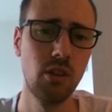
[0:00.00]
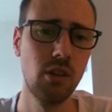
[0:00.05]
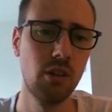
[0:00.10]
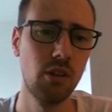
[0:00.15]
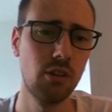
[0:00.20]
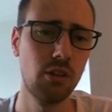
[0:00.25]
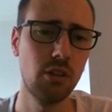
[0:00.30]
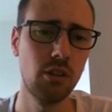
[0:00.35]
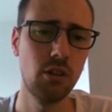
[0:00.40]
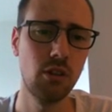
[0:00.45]

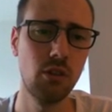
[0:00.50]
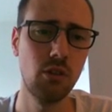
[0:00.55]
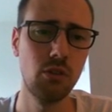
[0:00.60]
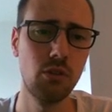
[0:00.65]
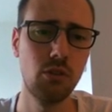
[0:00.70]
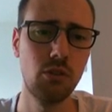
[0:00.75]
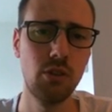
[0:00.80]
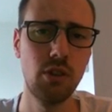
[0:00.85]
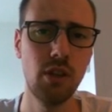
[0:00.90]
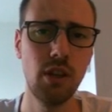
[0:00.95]
So
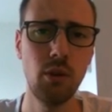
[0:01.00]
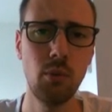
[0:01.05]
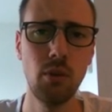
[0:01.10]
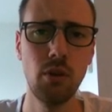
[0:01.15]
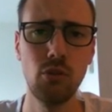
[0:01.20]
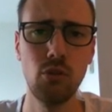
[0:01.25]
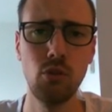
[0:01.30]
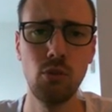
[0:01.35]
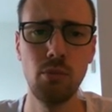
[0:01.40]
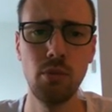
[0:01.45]
today we
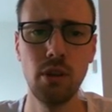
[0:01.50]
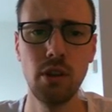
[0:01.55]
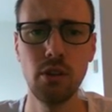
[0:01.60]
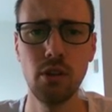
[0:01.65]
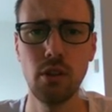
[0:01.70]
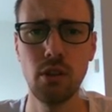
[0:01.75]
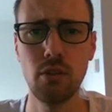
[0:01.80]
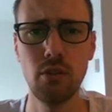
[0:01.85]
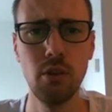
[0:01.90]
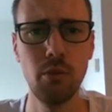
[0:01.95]
have 2 players
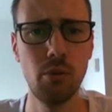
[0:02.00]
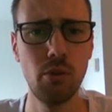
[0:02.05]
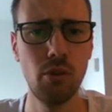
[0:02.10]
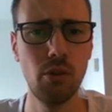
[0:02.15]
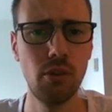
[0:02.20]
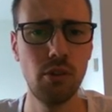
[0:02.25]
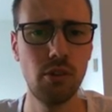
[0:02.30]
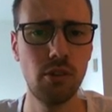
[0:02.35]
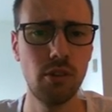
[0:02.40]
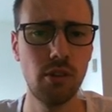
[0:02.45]
on 3
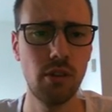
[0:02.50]
points,